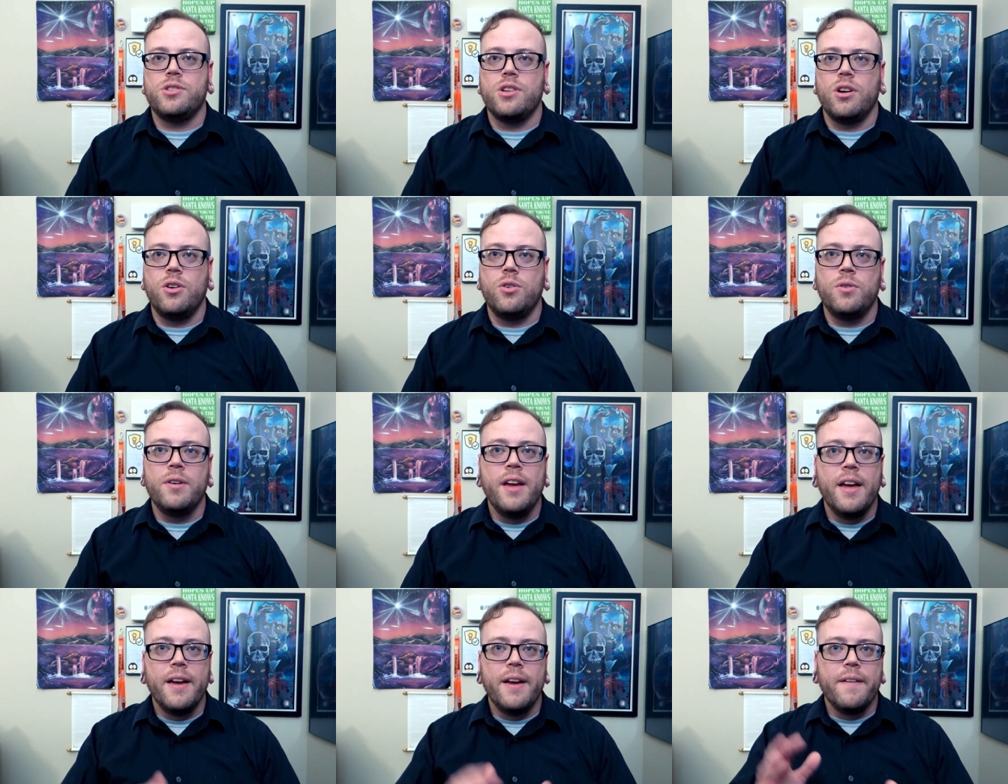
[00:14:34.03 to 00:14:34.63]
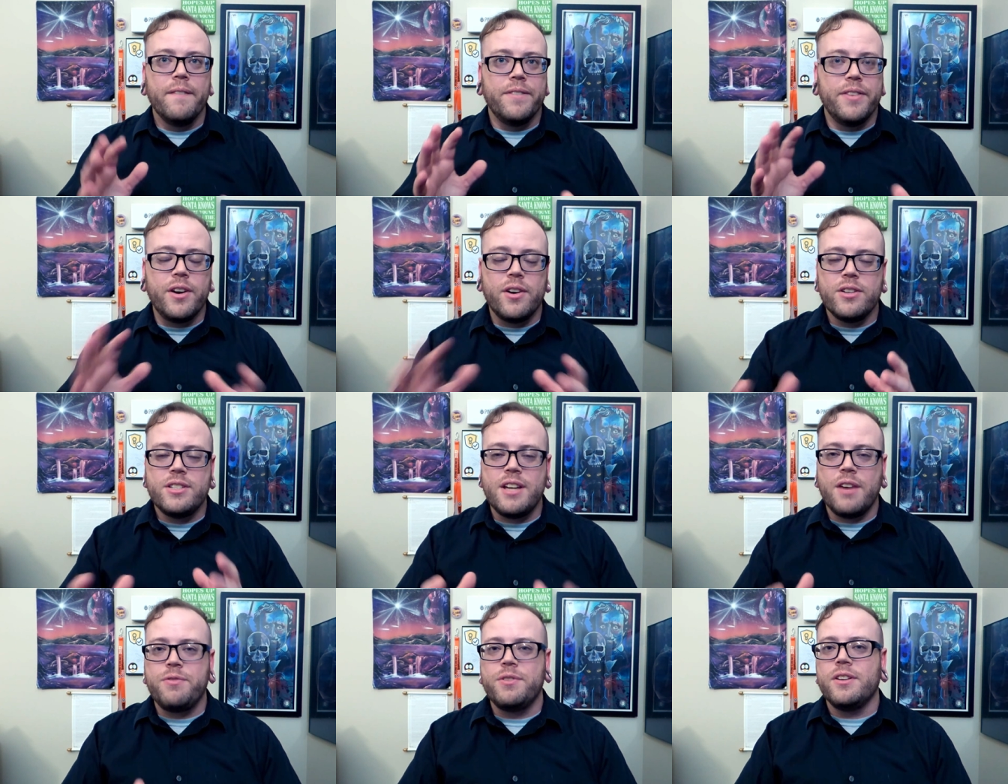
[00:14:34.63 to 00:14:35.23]
So
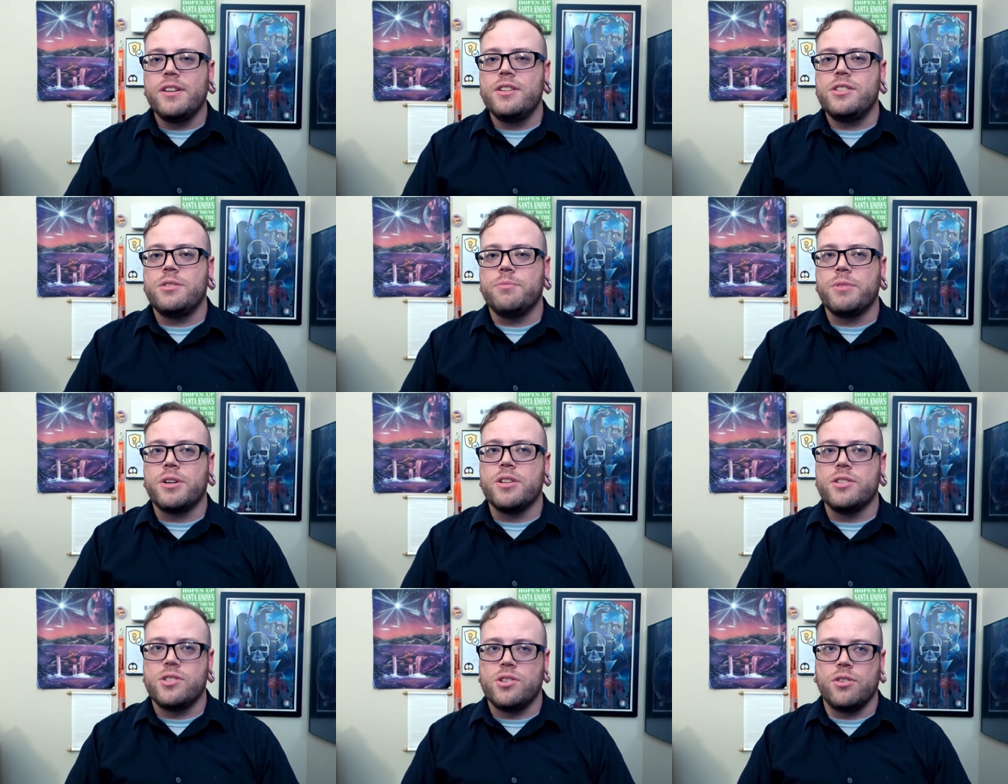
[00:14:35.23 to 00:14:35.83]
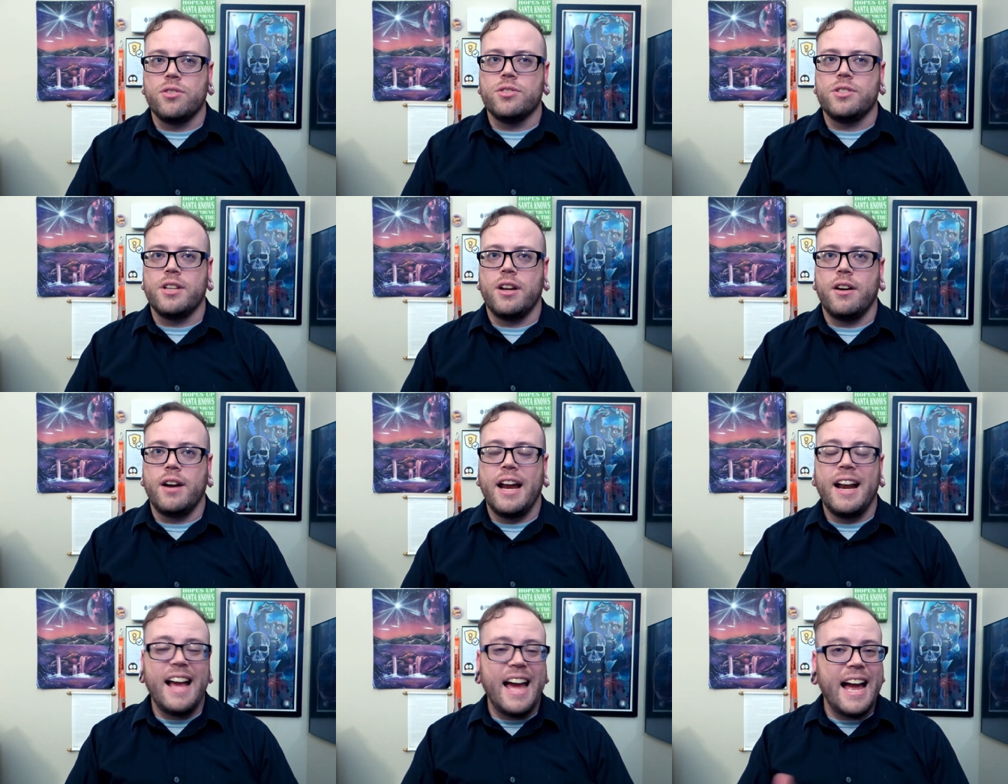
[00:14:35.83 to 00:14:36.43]
there are definitely some concerns
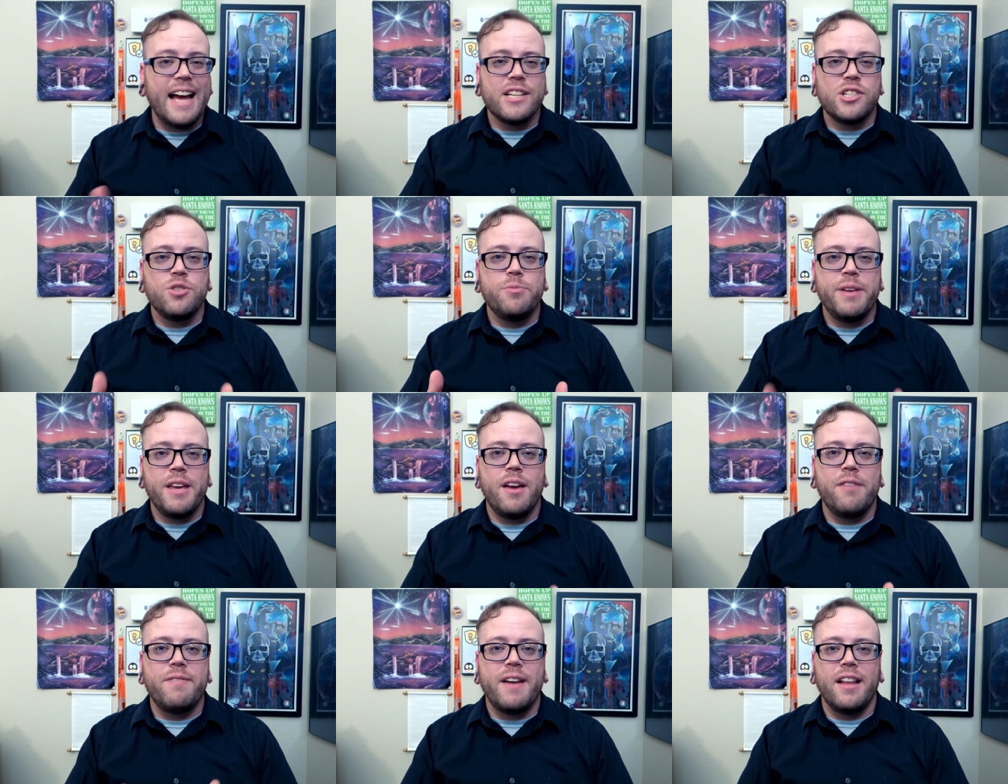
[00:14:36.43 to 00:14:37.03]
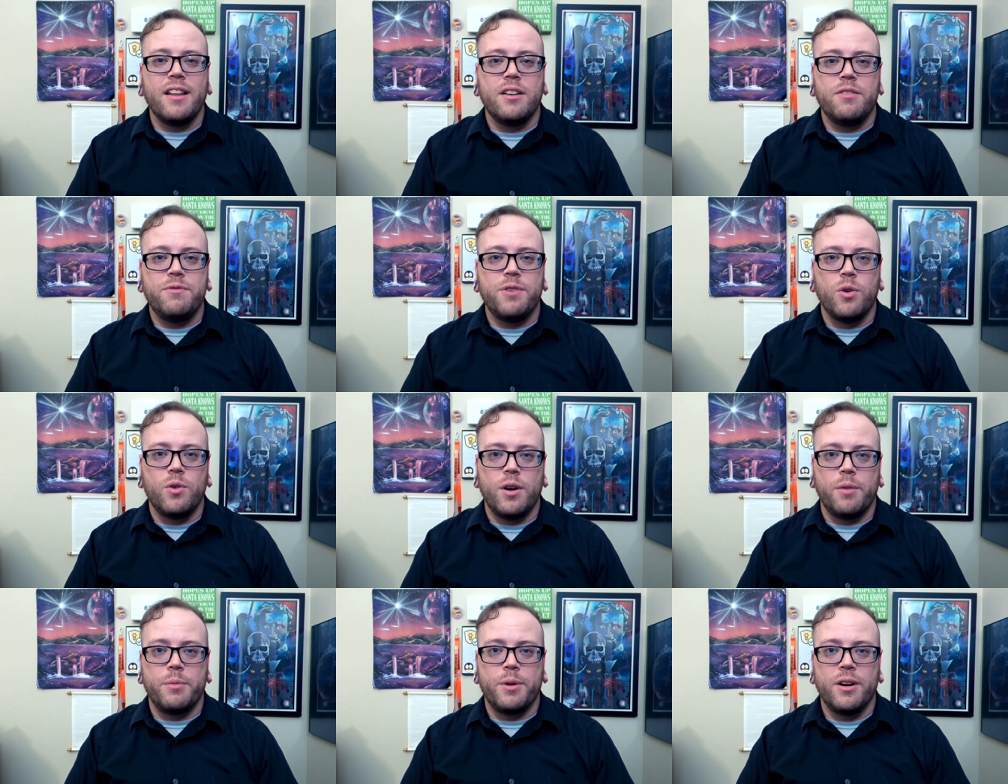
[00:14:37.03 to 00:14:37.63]
there, and it has to be a valid
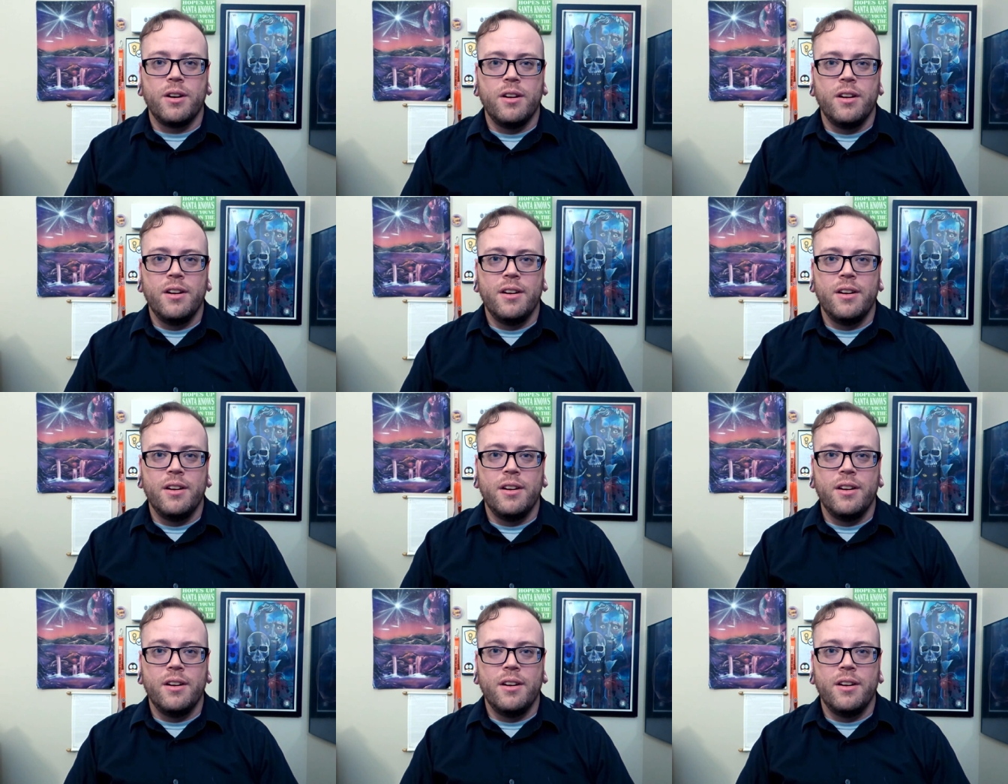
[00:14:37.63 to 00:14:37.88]
phone number.